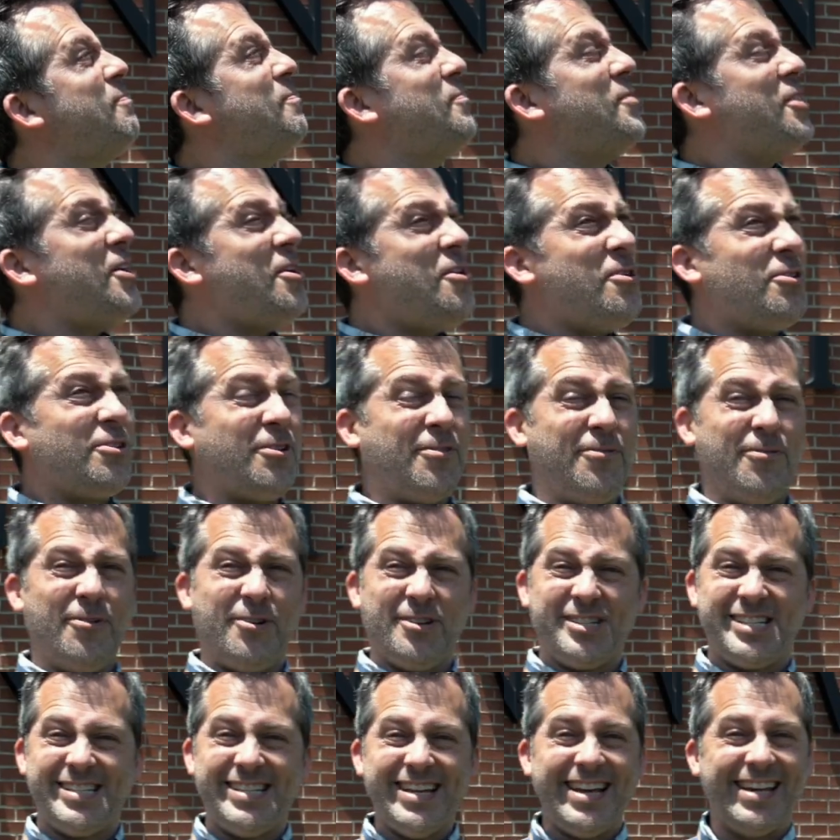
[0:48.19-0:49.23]

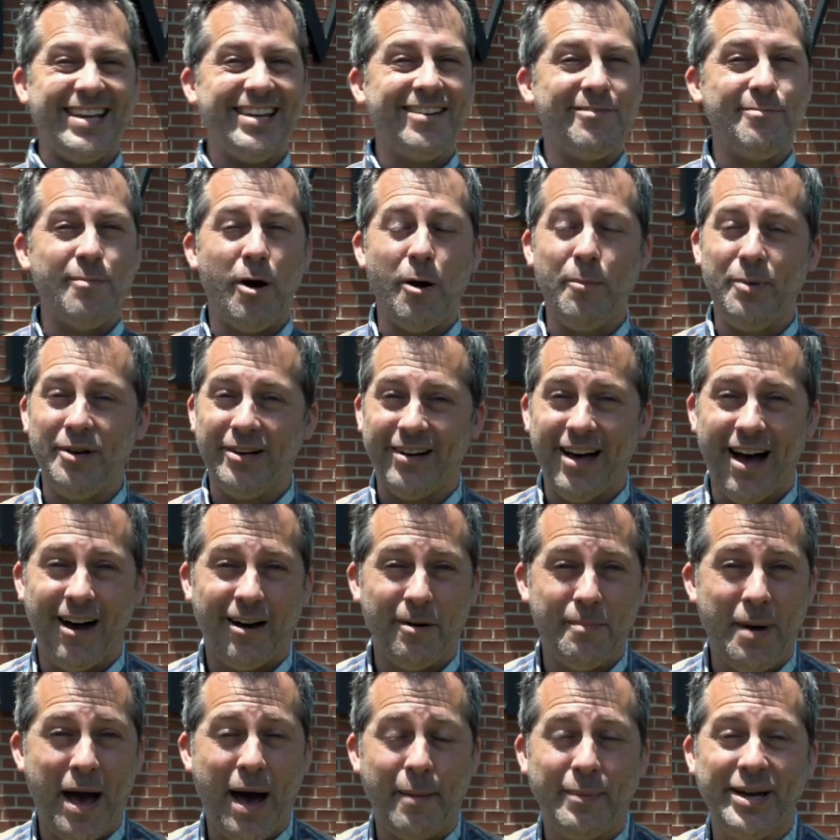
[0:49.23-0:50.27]
beautiful city of Mobile,
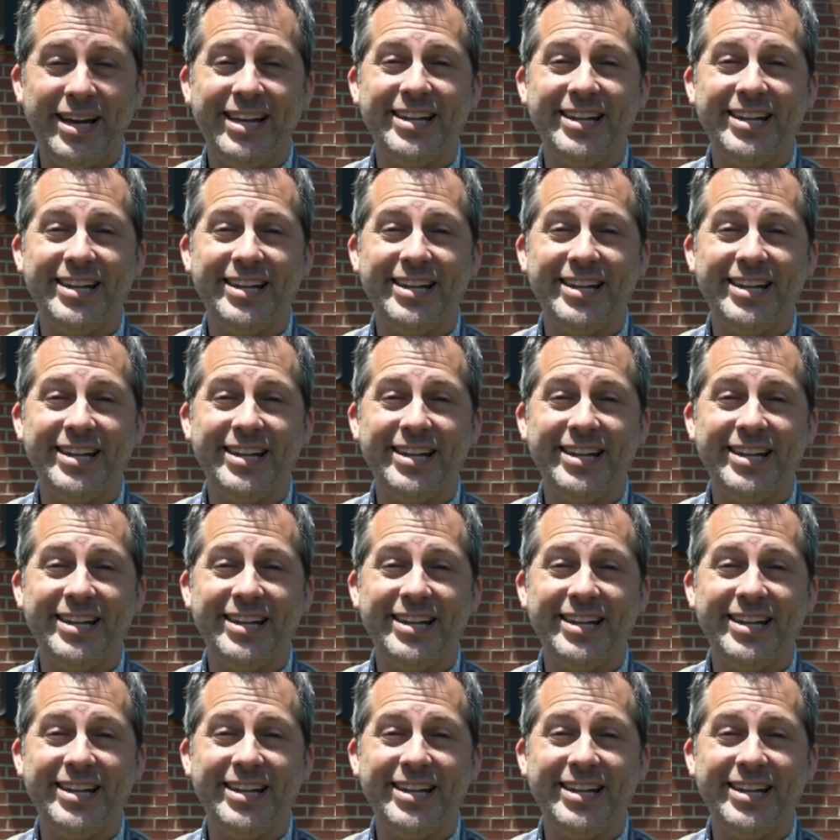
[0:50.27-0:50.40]
Alabama.